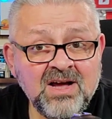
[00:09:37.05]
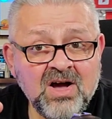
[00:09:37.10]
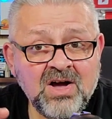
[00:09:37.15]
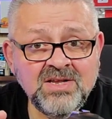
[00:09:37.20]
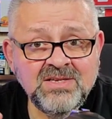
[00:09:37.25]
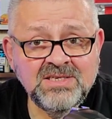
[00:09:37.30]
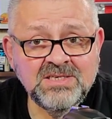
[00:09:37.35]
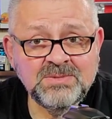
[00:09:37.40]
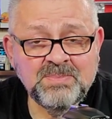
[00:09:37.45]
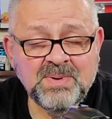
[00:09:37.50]

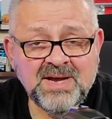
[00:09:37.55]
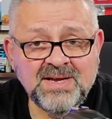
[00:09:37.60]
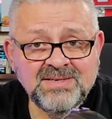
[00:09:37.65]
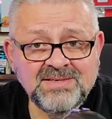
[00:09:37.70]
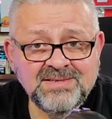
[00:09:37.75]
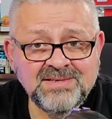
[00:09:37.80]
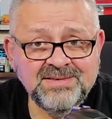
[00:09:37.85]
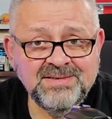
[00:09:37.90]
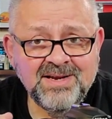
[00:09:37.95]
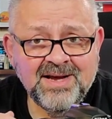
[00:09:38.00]

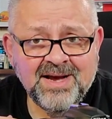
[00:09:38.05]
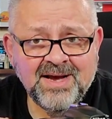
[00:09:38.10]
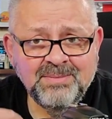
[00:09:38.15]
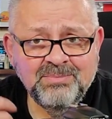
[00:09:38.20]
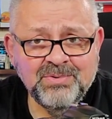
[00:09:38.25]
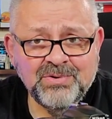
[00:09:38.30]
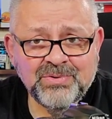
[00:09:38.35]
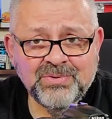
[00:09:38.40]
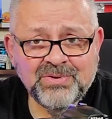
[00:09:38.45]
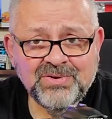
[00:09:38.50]
Unsponsored, I
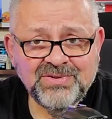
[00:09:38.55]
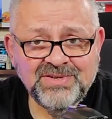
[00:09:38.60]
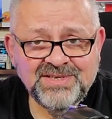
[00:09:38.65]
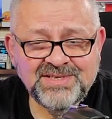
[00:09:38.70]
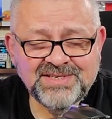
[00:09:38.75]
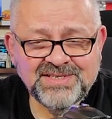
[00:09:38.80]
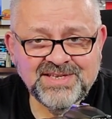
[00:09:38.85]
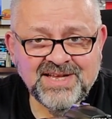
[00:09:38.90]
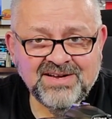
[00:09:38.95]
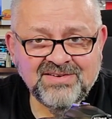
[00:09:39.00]
bought all
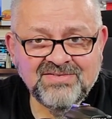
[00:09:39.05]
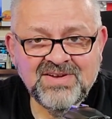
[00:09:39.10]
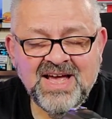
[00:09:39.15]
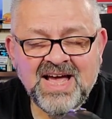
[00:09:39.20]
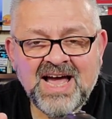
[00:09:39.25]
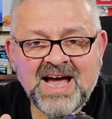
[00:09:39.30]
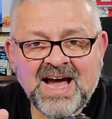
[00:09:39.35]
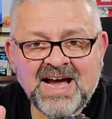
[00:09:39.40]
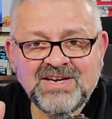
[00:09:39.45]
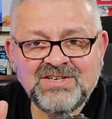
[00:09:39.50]
this stuff.
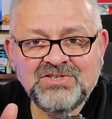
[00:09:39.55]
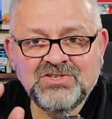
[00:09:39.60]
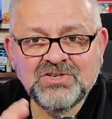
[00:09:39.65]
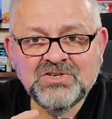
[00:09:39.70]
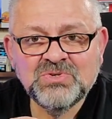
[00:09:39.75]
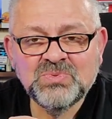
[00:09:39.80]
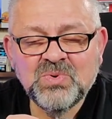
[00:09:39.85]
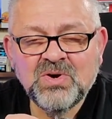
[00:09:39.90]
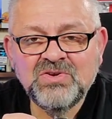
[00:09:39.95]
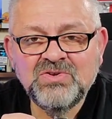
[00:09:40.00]
I
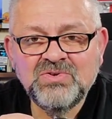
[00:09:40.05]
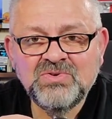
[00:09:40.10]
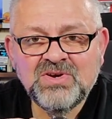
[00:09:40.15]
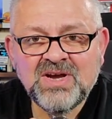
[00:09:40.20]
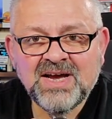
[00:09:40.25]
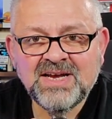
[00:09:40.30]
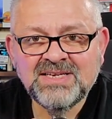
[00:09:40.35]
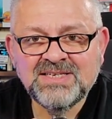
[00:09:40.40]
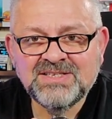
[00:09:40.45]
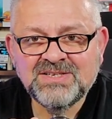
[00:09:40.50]
just want you
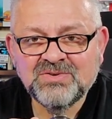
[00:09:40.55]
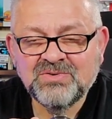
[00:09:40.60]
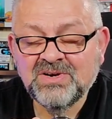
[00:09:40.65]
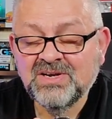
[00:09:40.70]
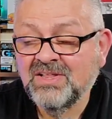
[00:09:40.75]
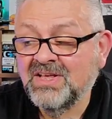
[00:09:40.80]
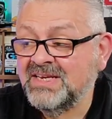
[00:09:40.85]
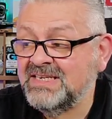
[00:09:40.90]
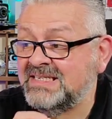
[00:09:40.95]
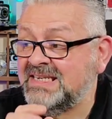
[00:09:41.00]
guys to
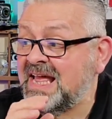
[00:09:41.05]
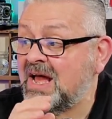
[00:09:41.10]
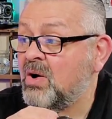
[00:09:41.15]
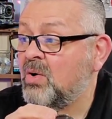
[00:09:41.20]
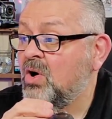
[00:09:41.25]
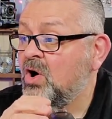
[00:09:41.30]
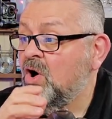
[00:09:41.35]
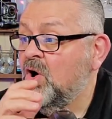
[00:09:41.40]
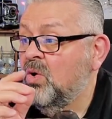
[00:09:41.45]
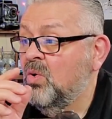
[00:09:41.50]
realize.
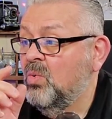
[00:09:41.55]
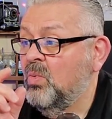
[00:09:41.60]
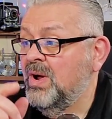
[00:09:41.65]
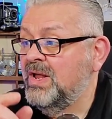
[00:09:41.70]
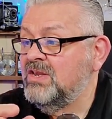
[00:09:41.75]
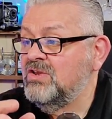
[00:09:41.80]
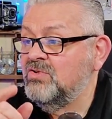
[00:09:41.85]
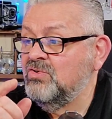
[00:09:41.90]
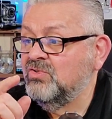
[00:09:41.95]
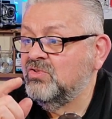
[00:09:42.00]
Now,
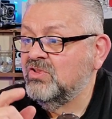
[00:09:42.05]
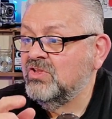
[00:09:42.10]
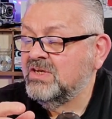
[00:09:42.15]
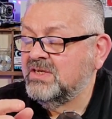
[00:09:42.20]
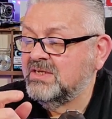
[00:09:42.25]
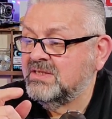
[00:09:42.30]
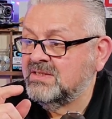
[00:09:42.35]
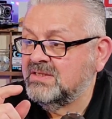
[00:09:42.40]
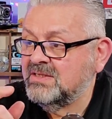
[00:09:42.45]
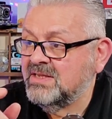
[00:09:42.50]
when you
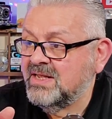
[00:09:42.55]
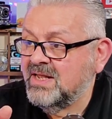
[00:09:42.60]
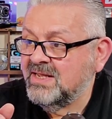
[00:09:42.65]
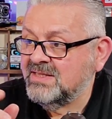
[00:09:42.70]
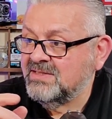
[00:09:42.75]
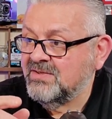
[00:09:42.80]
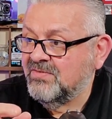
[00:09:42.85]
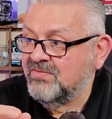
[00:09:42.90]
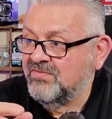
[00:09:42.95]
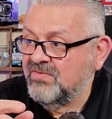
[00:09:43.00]
look
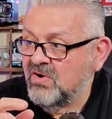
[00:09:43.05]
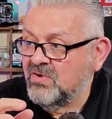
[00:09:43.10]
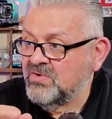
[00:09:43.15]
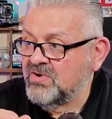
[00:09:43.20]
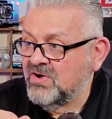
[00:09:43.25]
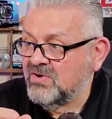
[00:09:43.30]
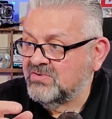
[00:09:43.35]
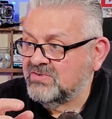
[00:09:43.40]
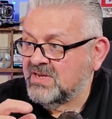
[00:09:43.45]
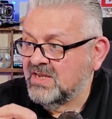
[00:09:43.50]
at the
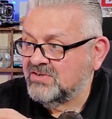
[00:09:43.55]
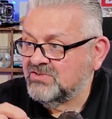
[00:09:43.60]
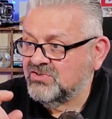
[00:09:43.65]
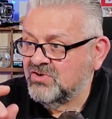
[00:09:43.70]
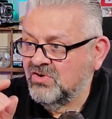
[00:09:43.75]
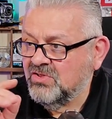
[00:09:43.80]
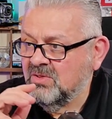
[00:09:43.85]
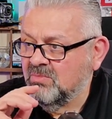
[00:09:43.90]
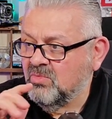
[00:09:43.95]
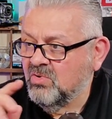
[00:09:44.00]
photos, I'll
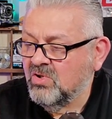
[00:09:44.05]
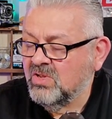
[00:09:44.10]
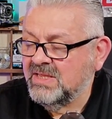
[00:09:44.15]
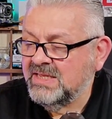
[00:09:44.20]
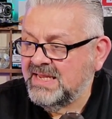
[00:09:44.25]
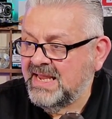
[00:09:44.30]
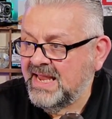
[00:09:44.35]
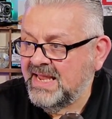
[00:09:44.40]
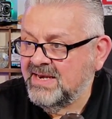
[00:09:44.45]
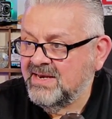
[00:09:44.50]
show them
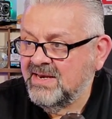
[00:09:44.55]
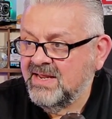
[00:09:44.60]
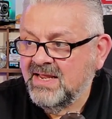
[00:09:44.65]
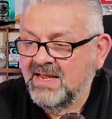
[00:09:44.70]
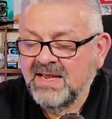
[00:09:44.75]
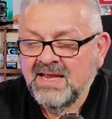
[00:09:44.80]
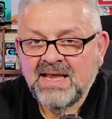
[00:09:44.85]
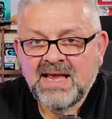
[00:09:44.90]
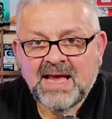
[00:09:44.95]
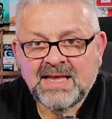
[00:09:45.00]
all again
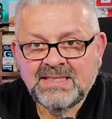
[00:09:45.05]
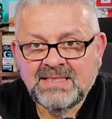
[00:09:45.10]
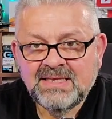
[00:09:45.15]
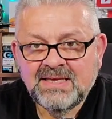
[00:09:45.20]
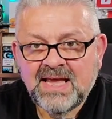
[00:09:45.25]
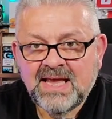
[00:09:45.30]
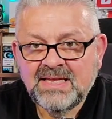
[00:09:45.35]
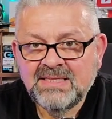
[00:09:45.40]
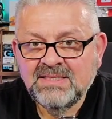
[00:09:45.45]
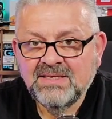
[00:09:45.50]
at
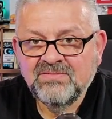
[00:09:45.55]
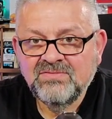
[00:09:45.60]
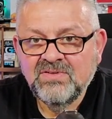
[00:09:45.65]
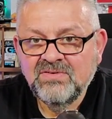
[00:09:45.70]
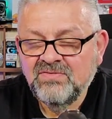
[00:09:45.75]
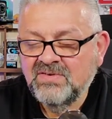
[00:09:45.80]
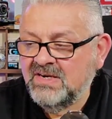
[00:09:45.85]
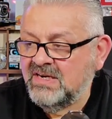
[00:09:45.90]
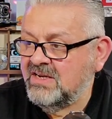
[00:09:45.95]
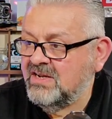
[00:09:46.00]
the end of
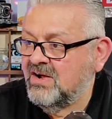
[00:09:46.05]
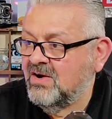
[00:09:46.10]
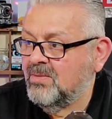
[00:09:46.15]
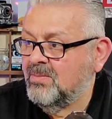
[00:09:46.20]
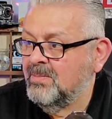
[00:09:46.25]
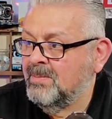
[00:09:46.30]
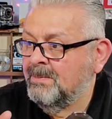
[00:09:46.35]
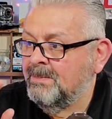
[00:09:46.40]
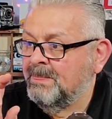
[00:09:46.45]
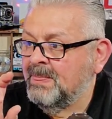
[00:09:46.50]
the
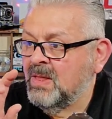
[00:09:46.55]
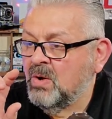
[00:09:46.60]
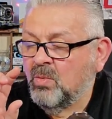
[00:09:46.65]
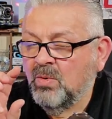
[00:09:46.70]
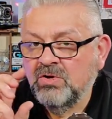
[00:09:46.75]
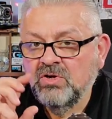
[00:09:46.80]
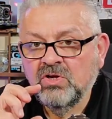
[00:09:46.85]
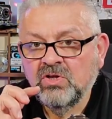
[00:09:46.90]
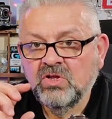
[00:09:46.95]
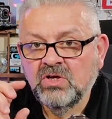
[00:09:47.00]
video.
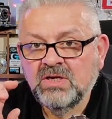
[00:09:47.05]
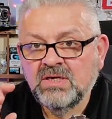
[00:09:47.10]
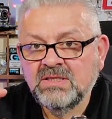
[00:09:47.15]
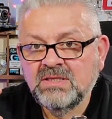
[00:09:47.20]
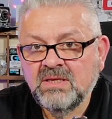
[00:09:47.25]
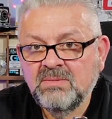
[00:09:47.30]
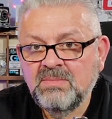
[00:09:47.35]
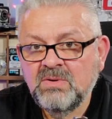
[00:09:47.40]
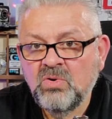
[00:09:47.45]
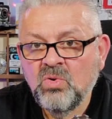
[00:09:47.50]
When you look
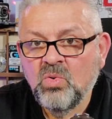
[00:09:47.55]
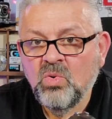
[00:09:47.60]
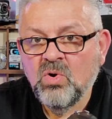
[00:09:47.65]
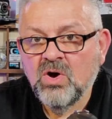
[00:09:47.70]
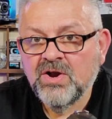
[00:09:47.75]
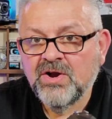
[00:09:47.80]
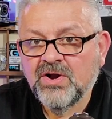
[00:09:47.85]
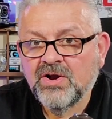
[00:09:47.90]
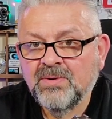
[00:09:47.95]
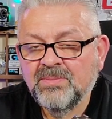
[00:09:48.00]
at them in
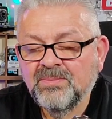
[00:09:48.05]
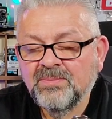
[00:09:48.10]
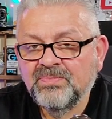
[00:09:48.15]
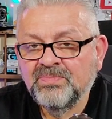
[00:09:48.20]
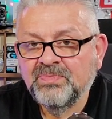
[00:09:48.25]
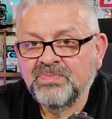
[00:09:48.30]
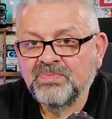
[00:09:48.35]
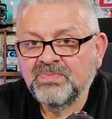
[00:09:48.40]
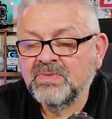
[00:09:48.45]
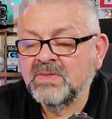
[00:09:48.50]
order,
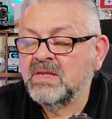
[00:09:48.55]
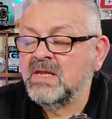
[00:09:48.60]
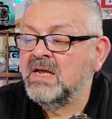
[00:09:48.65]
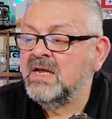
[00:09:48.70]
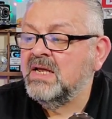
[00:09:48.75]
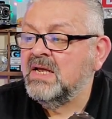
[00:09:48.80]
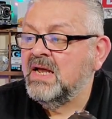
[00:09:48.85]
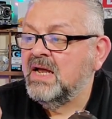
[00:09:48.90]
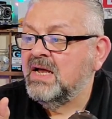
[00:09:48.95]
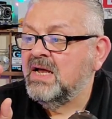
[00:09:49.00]

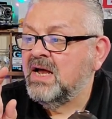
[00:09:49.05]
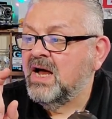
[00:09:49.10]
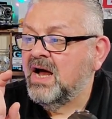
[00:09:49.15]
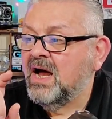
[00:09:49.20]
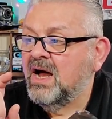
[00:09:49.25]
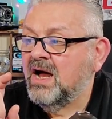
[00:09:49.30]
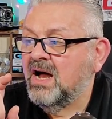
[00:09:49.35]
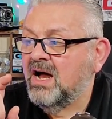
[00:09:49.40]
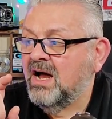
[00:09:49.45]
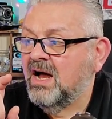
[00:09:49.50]

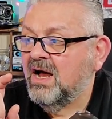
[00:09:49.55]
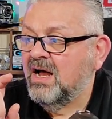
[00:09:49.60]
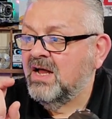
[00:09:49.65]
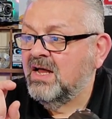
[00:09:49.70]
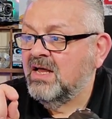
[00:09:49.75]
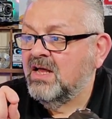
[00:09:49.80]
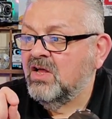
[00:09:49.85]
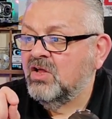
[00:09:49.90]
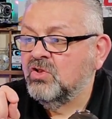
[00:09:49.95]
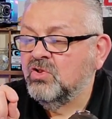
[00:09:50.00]
uh,
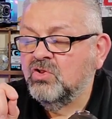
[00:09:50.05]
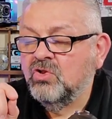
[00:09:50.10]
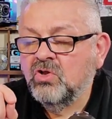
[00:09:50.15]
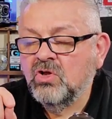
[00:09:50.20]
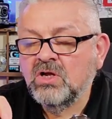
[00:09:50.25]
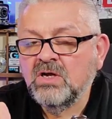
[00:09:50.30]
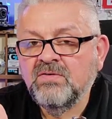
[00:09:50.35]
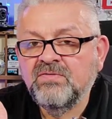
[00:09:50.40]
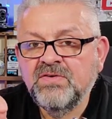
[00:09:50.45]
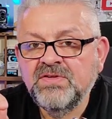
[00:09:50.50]

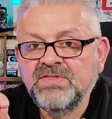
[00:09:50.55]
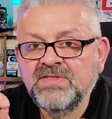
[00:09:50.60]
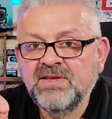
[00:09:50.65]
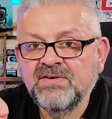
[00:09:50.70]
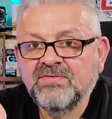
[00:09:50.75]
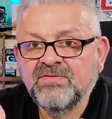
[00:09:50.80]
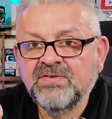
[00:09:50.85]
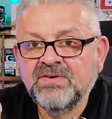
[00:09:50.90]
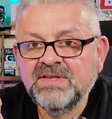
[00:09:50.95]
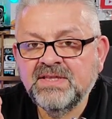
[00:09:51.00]
look for
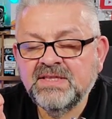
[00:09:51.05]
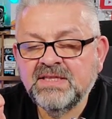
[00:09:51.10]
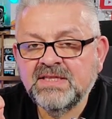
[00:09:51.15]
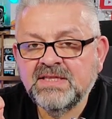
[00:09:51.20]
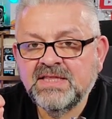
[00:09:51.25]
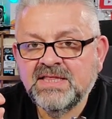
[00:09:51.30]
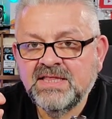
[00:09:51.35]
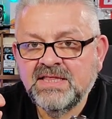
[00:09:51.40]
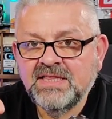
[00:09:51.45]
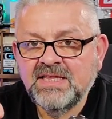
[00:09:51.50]
different
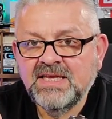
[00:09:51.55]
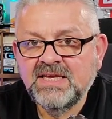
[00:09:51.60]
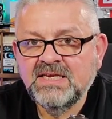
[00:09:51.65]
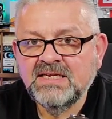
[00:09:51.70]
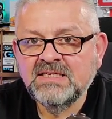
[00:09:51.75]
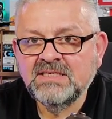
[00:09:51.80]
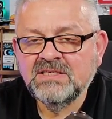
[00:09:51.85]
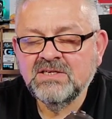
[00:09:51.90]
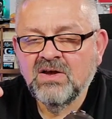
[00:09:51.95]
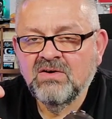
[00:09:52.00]

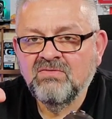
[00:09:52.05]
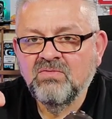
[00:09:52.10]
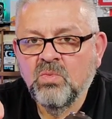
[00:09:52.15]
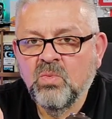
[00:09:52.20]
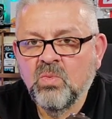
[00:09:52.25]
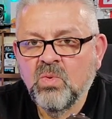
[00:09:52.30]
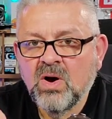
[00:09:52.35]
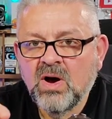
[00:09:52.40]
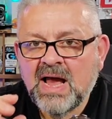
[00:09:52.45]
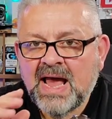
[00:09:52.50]
things of
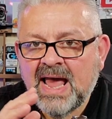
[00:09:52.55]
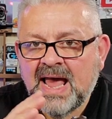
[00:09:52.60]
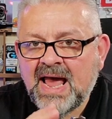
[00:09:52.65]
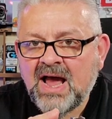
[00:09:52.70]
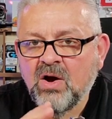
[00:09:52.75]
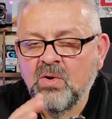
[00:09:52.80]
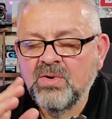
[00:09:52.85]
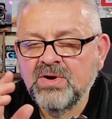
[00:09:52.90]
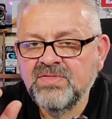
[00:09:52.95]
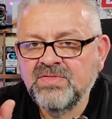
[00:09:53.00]

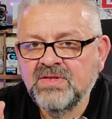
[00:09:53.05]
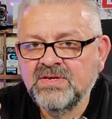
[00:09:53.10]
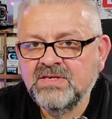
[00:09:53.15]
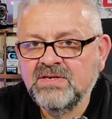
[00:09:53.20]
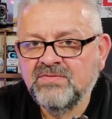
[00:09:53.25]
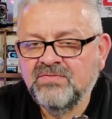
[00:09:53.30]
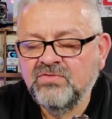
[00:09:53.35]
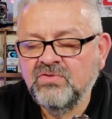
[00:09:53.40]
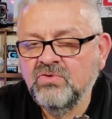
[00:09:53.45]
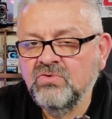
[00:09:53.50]
how the
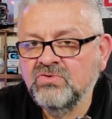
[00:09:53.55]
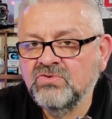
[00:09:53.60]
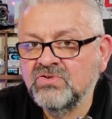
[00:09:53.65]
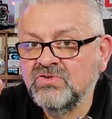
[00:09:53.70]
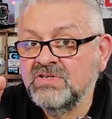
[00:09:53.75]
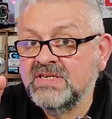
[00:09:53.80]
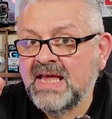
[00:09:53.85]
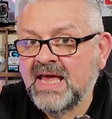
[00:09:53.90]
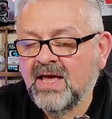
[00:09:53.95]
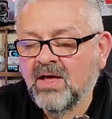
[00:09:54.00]

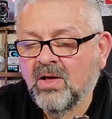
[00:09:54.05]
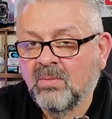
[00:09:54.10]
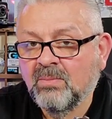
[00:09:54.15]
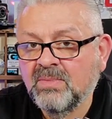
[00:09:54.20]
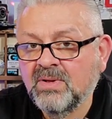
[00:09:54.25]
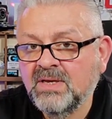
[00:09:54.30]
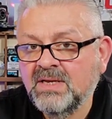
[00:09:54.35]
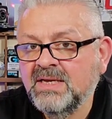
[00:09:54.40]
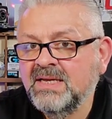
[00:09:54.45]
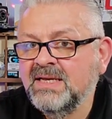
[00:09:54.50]
diffusers help.